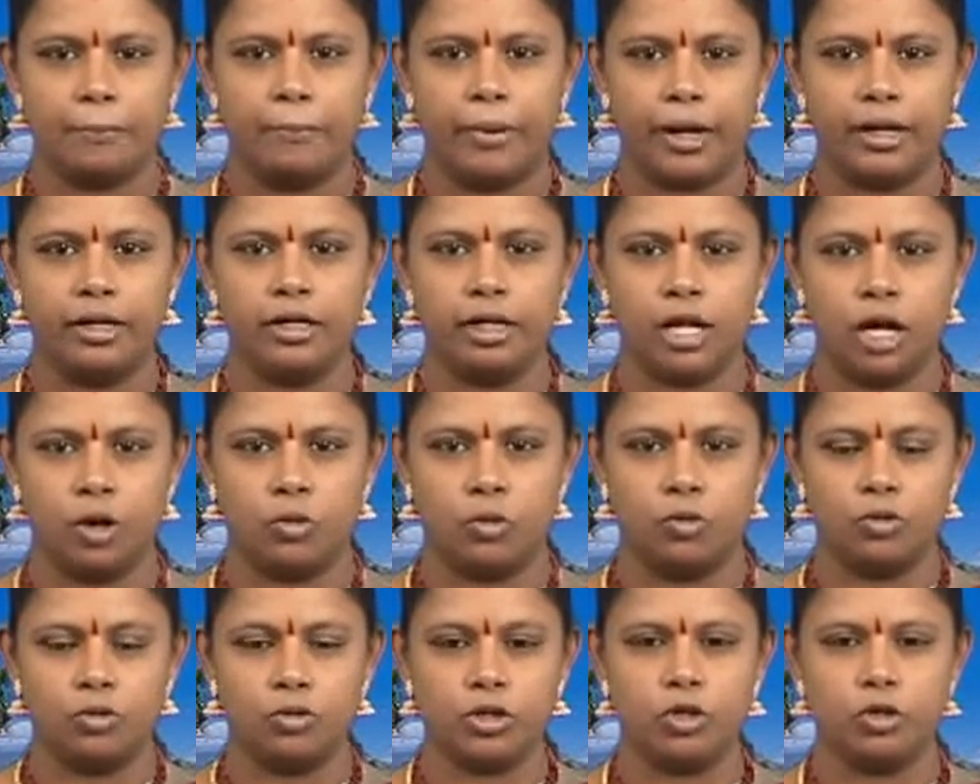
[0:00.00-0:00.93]
By
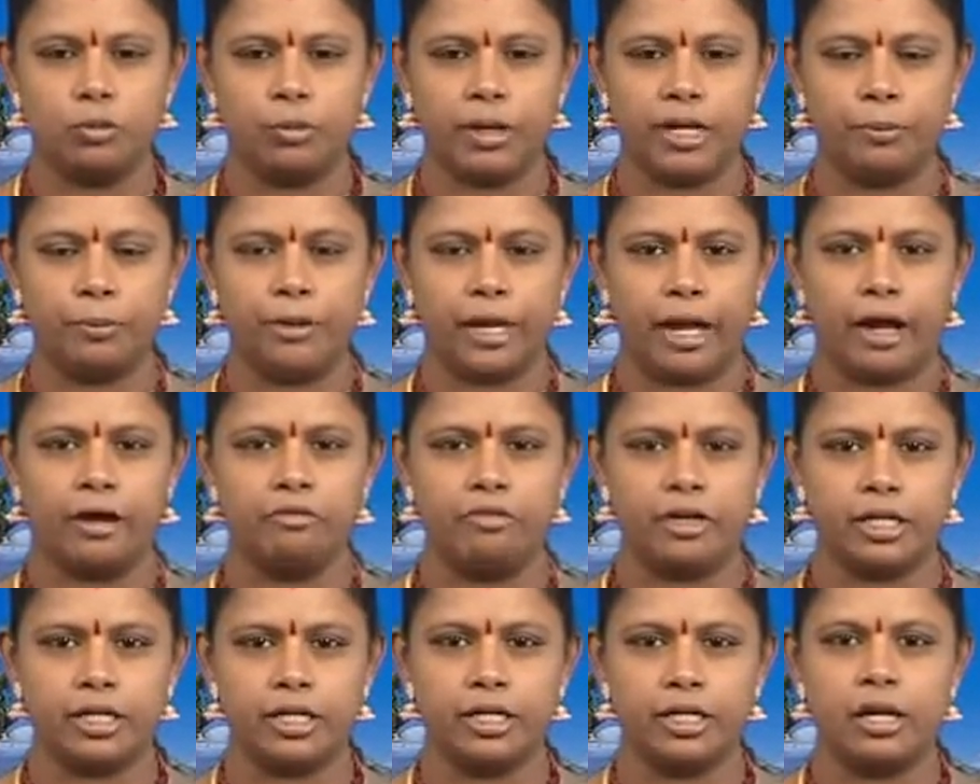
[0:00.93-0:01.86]
now, you might be
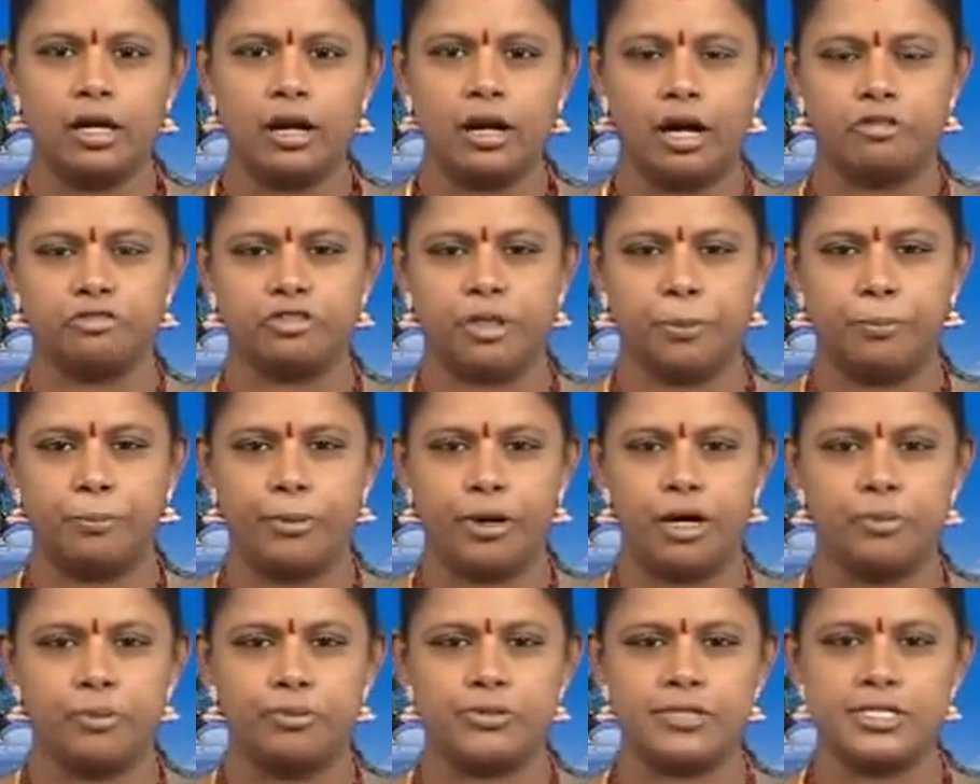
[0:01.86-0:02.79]
aware of the
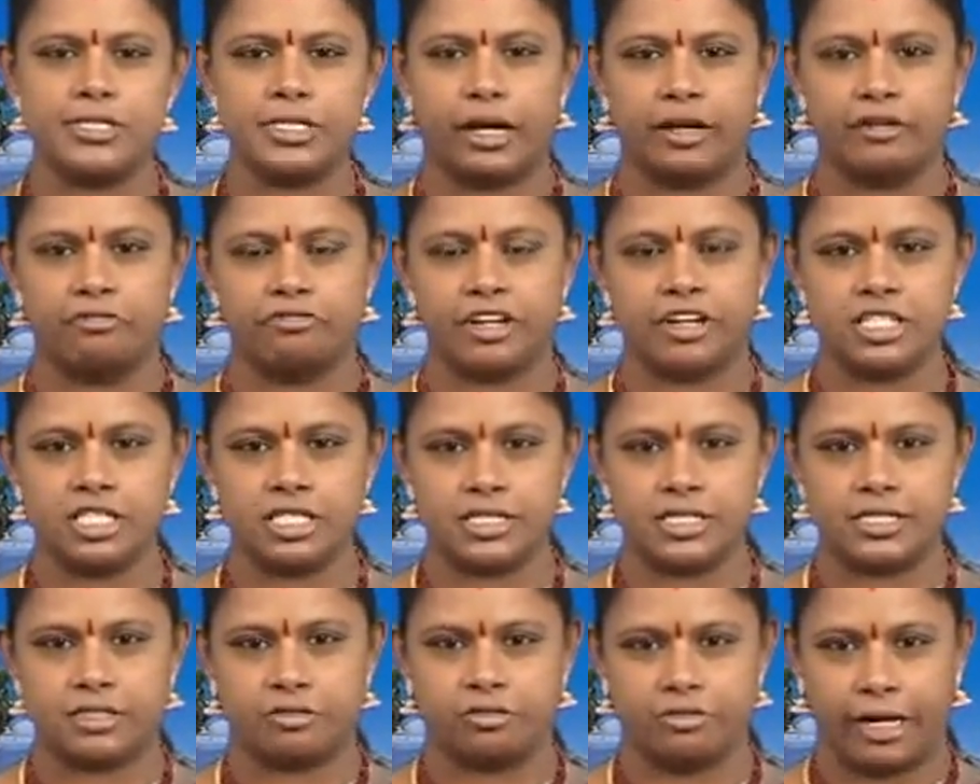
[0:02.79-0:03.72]
purpose and
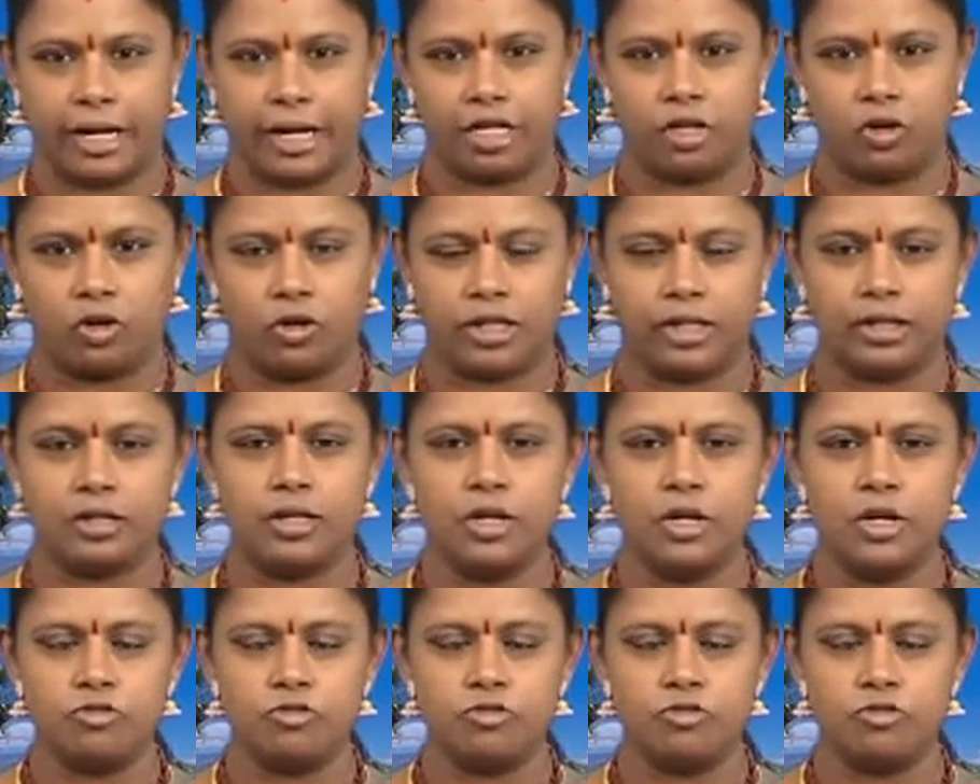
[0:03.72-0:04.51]
functions of cataloging,